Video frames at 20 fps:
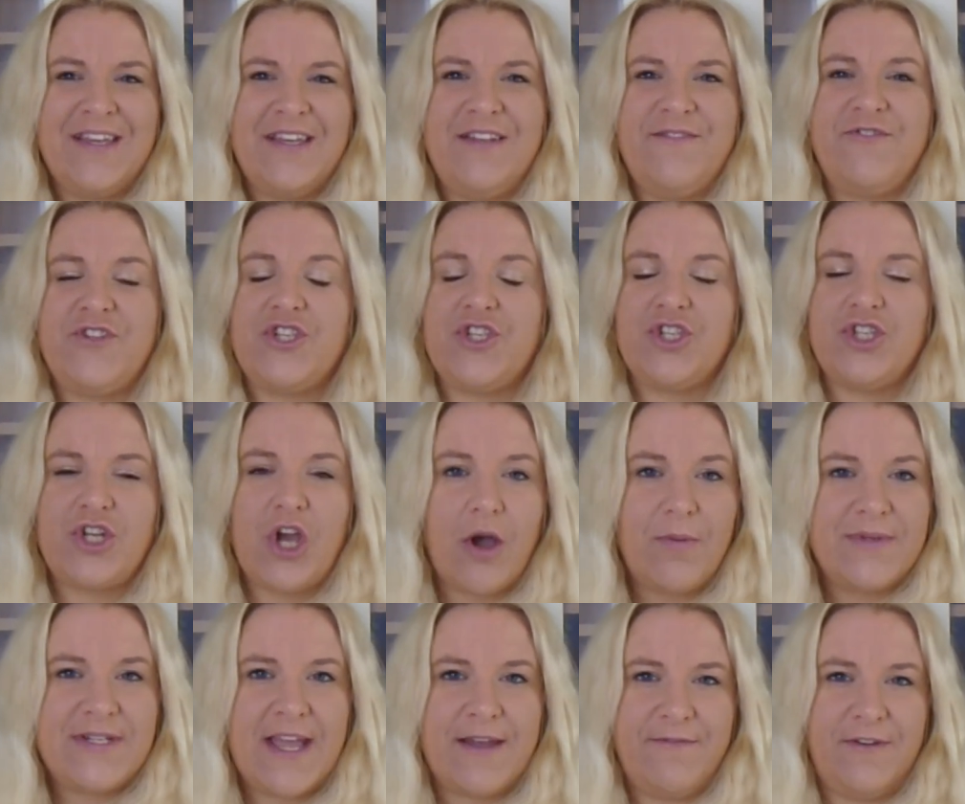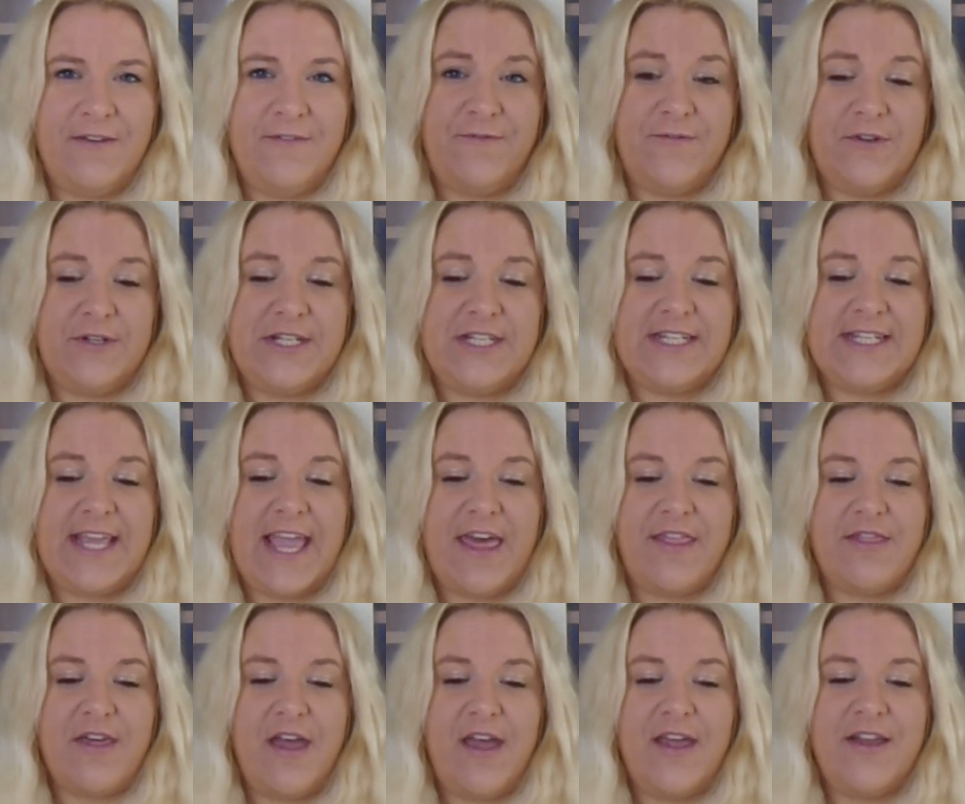You've stopped having fun
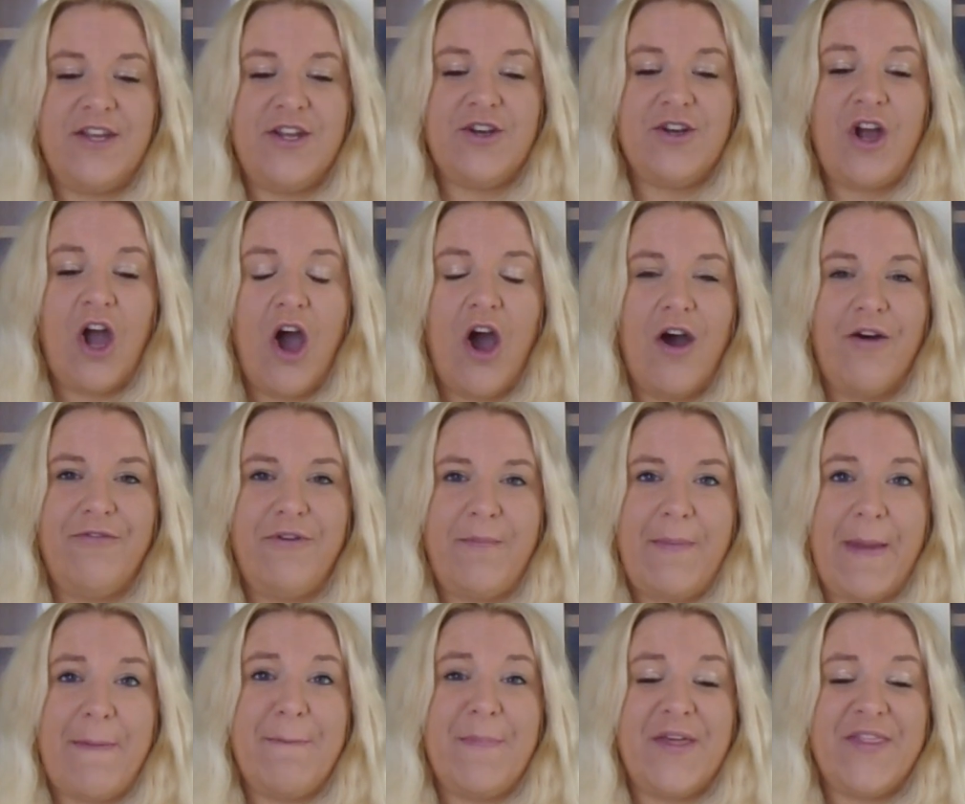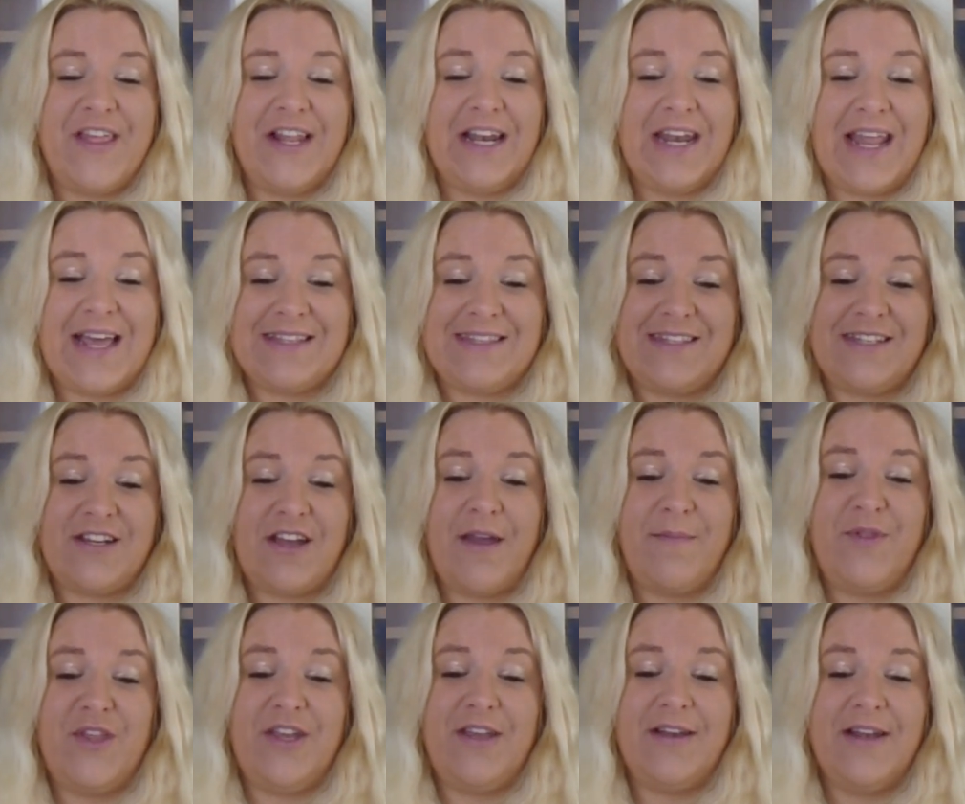together and you can't remember the last
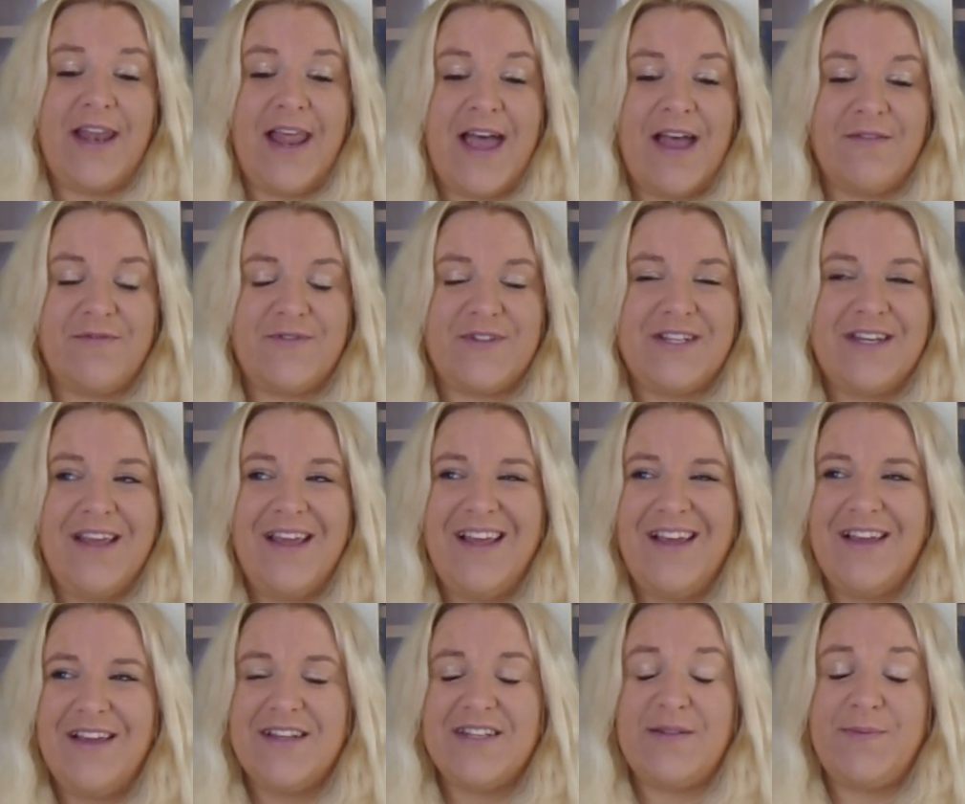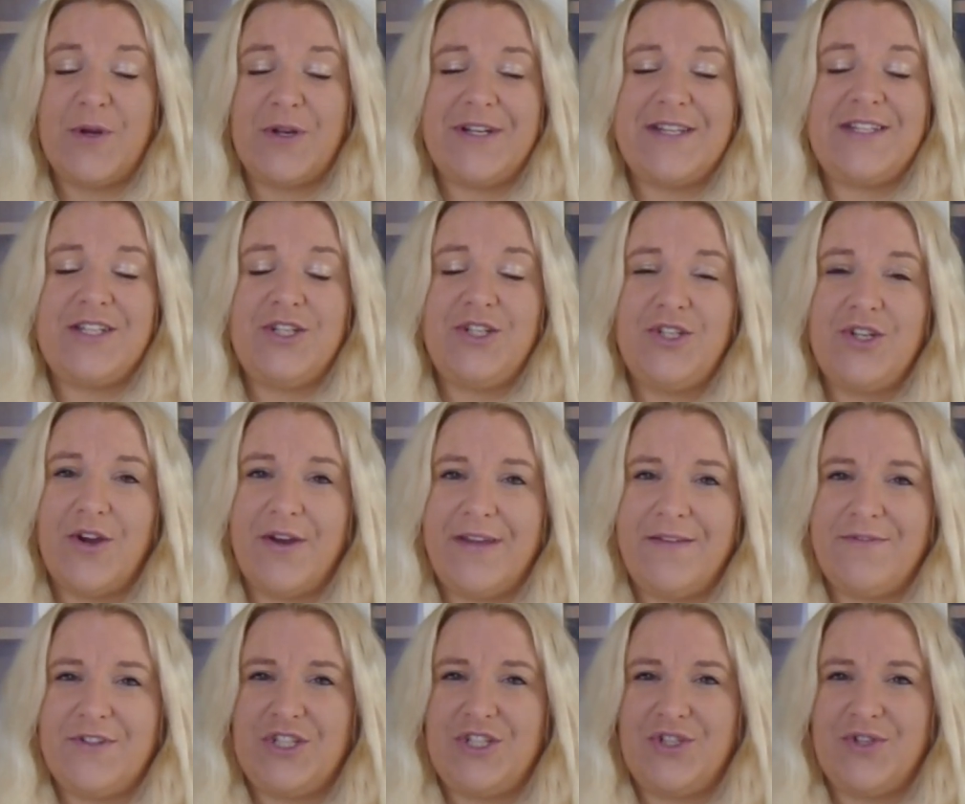time that you laughed to be honest, you're not
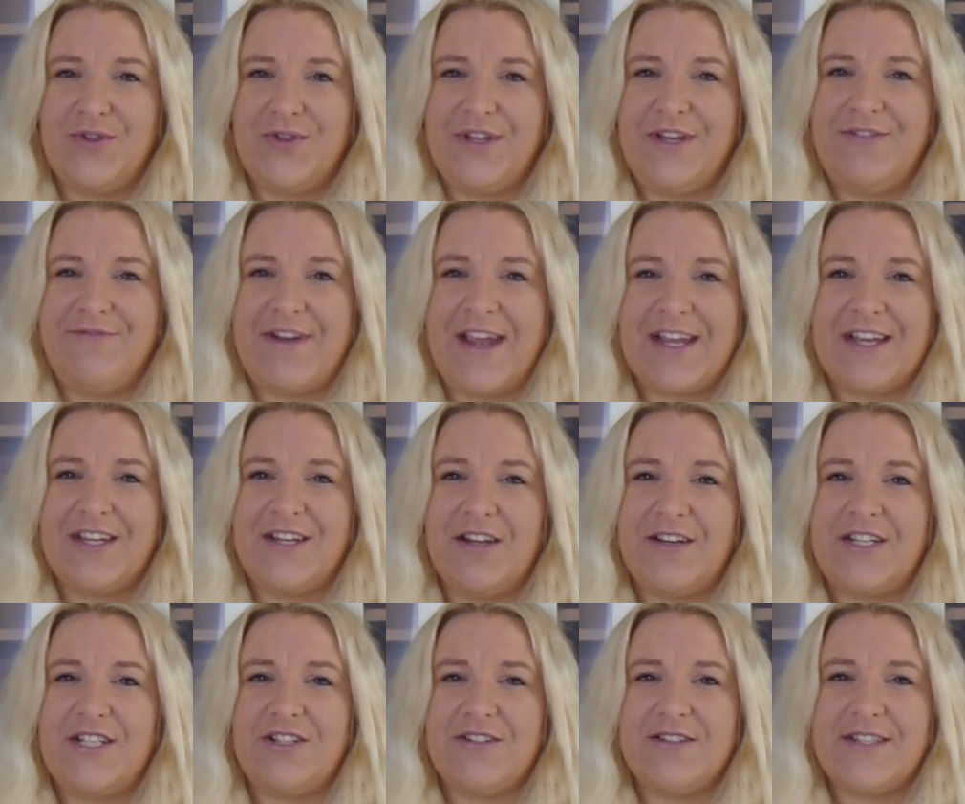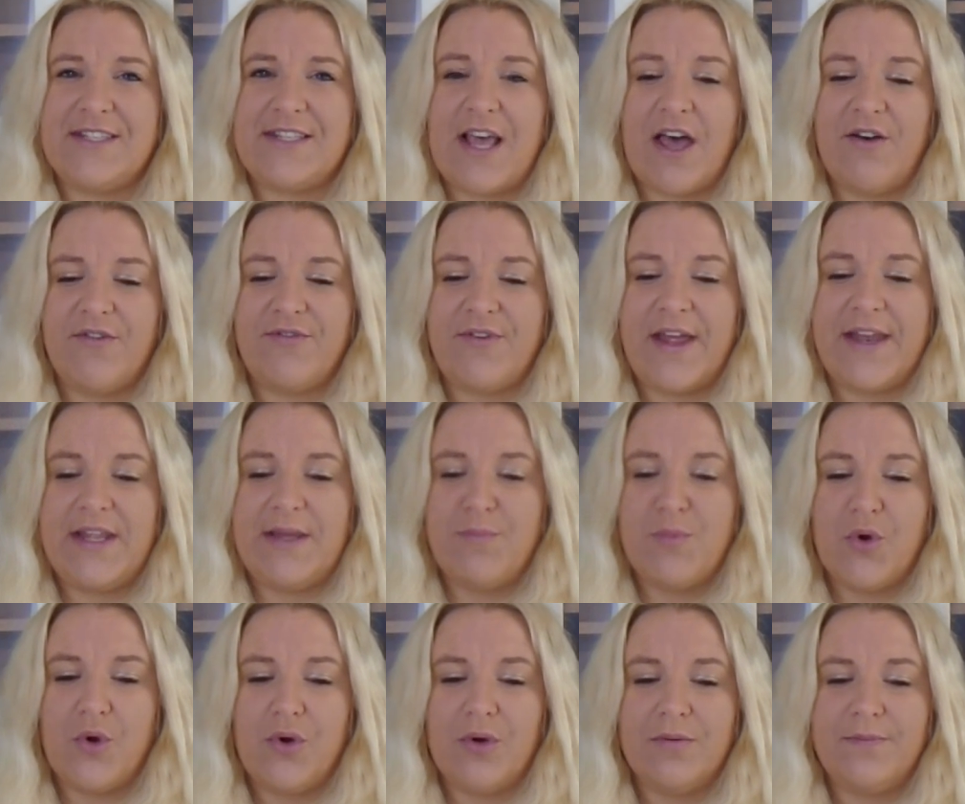even sure that you recognize yourself
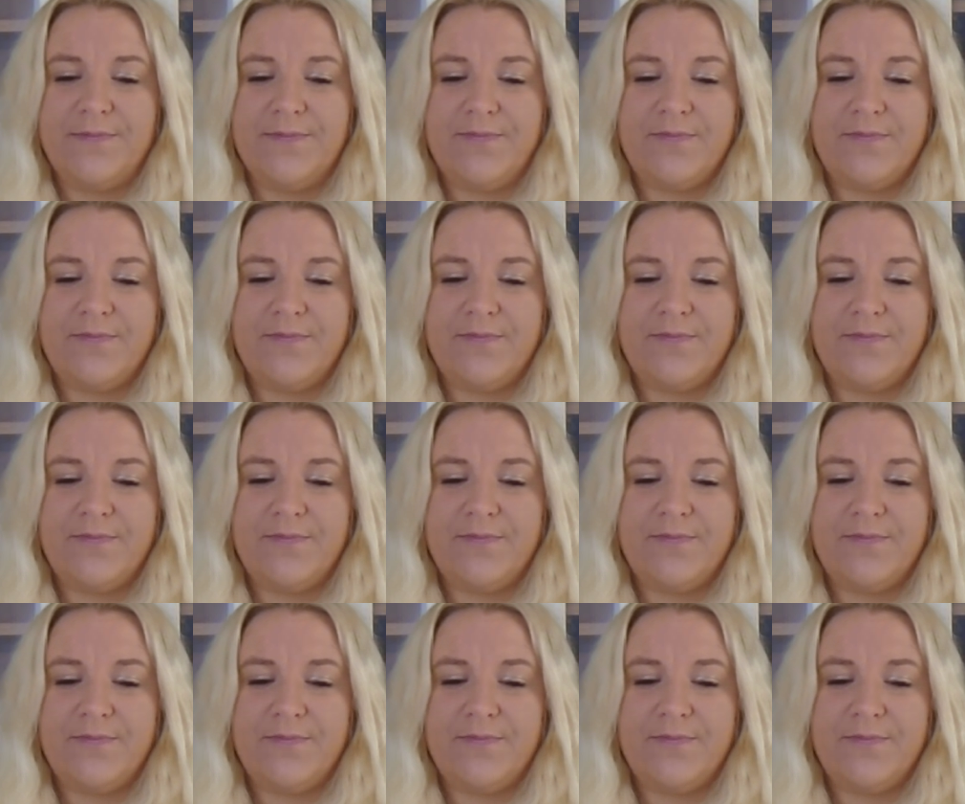anymore.